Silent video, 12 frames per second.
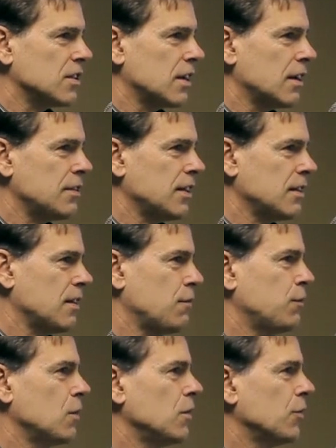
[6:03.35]
And I think they've
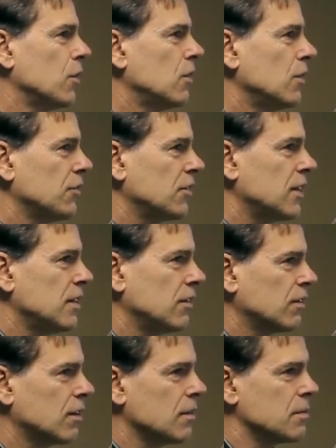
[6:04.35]
fooled the whole
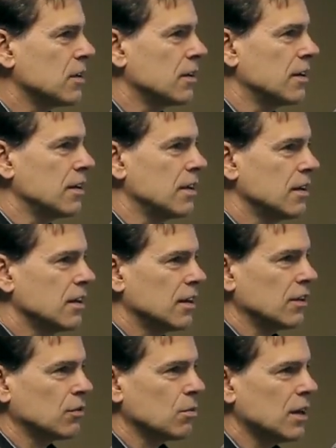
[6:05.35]
science community
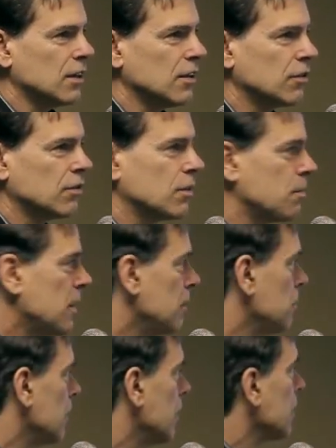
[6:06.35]
as well as the
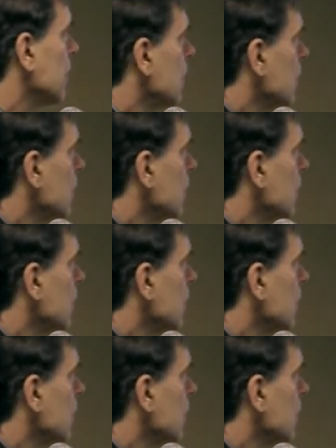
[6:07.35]
public.